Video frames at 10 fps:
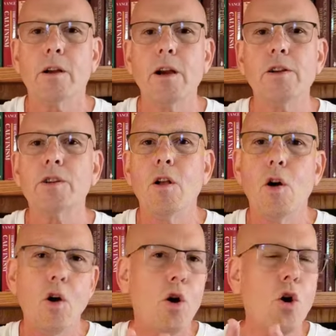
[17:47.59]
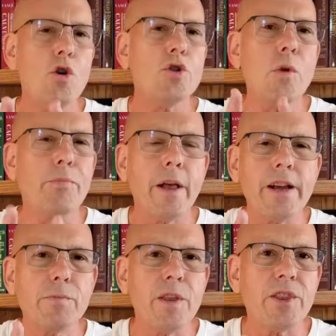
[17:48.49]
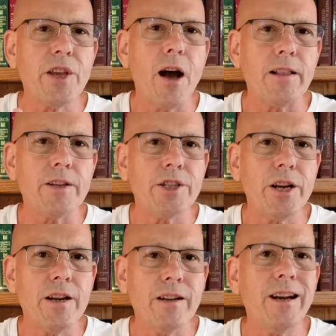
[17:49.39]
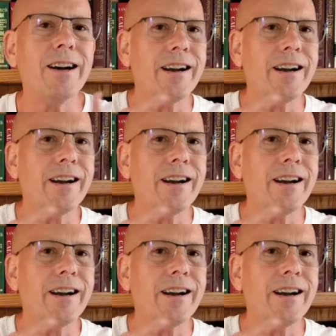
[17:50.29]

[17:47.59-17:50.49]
Because who's replacement theology?